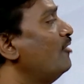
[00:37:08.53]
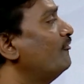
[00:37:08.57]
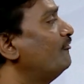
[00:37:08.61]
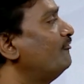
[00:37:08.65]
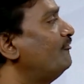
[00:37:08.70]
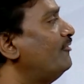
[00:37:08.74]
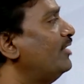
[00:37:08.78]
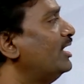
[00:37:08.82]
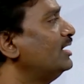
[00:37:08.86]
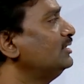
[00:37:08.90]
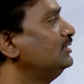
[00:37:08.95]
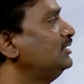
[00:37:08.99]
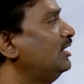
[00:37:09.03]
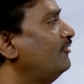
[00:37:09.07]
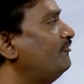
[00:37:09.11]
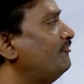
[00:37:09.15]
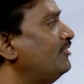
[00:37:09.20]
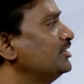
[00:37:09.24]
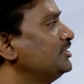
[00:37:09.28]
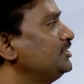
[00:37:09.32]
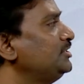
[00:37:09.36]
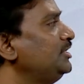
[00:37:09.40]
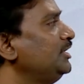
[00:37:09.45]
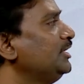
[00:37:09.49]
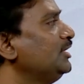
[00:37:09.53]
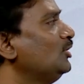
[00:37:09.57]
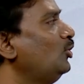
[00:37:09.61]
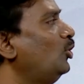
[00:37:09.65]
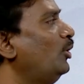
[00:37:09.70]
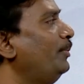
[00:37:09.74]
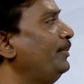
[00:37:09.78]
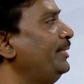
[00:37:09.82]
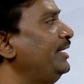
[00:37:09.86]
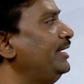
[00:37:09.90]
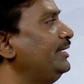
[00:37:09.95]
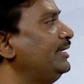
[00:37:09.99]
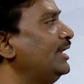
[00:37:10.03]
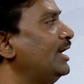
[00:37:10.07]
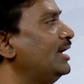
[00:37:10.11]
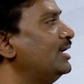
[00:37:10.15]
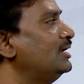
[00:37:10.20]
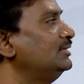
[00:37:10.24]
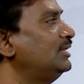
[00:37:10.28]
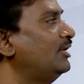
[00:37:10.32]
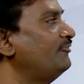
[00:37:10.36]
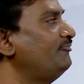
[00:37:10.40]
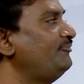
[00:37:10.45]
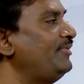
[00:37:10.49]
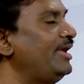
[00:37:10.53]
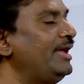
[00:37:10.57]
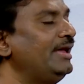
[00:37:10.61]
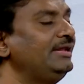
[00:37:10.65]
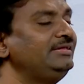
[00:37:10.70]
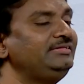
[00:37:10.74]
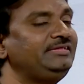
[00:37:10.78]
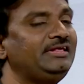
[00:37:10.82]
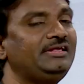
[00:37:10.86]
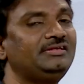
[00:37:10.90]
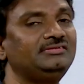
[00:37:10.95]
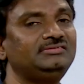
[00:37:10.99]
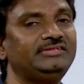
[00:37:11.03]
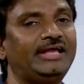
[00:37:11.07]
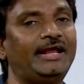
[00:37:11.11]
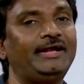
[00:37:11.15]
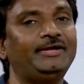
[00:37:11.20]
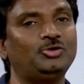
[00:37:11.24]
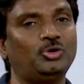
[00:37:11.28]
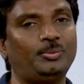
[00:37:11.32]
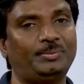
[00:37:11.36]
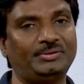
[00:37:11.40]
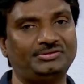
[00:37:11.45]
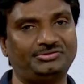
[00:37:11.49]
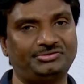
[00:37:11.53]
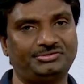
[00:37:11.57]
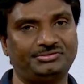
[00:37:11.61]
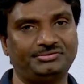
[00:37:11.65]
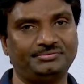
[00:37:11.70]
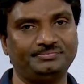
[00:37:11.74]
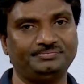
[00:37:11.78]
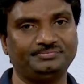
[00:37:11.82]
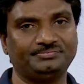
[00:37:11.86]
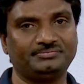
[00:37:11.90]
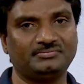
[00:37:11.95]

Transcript: For the first kilometer, the fare is 8 rupees.